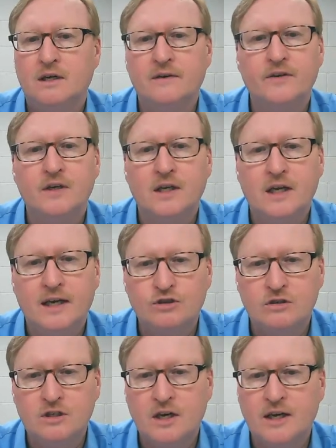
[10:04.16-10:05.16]
if you need
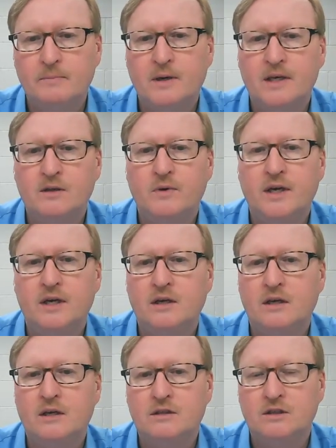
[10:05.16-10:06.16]
extra time, by the
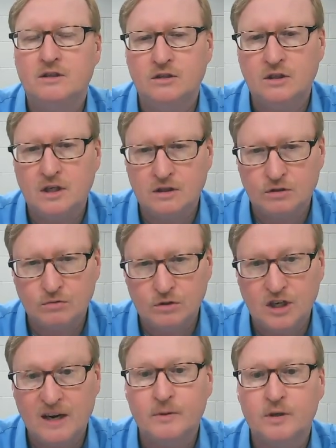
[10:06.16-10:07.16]
way, to get through
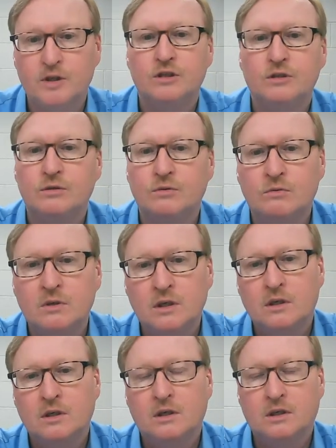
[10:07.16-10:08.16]
chapter 2,
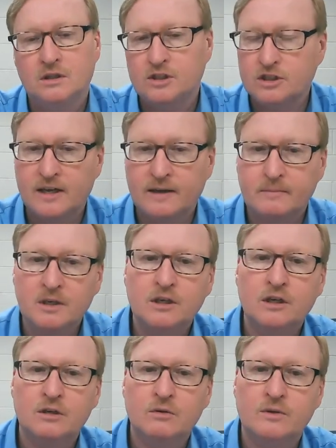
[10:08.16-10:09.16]
just let me
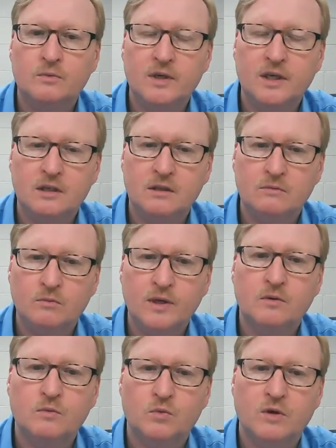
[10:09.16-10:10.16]
know and we
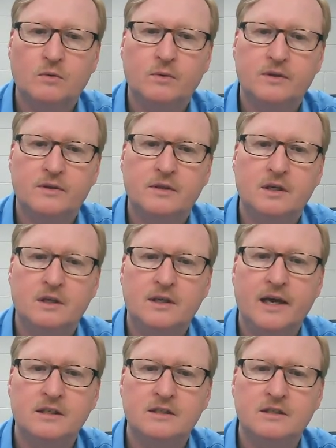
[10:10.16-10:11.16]
can work with the
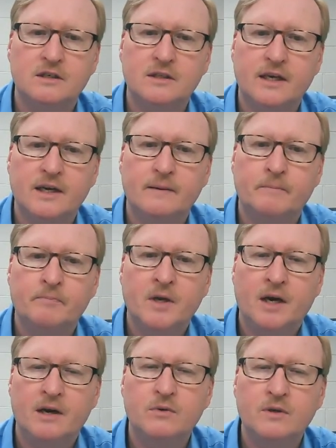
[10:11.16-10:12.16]
dates on that.
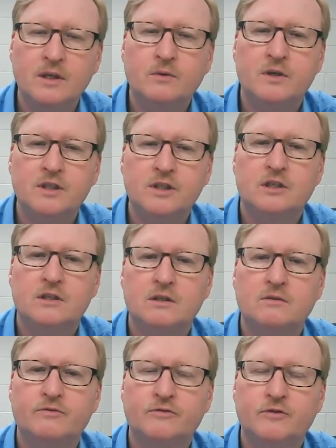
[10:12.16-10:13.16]
I really want you
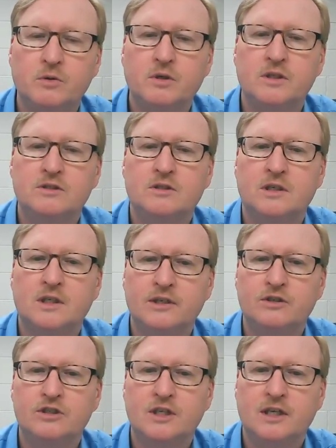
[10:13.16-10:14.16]
to focus on
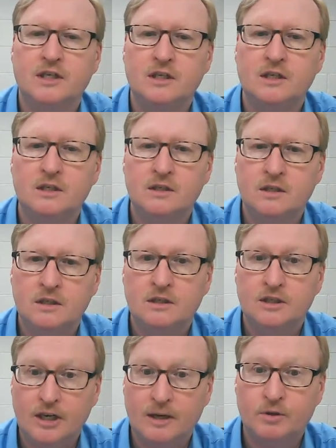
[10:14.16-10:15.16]
understanding
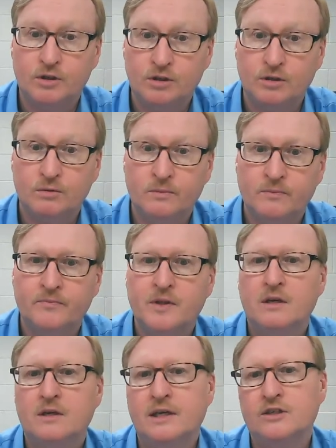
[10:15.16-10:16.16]
chapter 2.
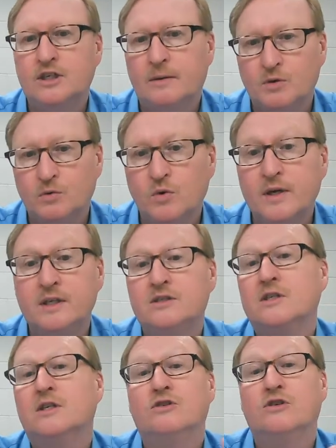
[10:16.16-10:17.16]
Now, chapter 1
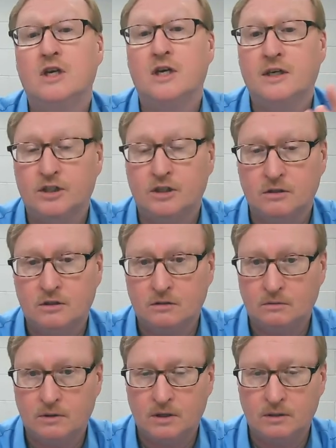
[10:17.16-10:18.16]
is an introduction
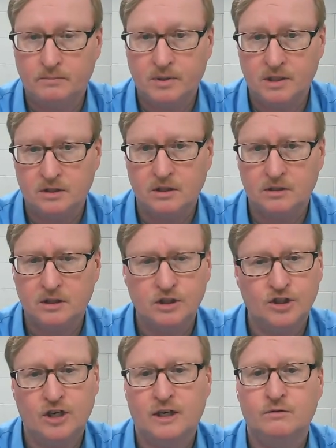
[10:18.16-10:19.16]
to business
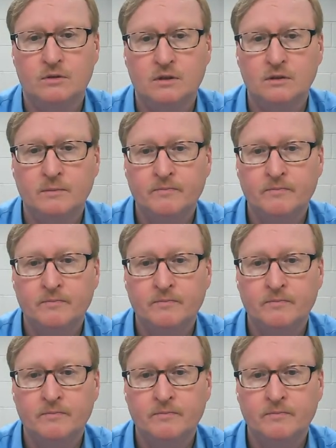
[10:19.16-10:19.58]
in general